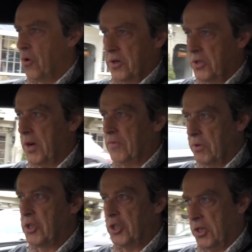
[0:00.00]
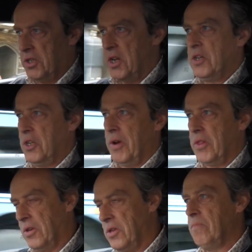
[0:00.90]
because you have to adjust into it,
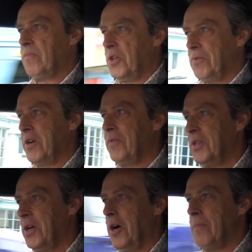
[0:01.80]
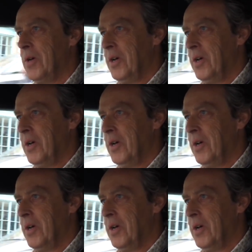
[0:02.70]
that you do over time.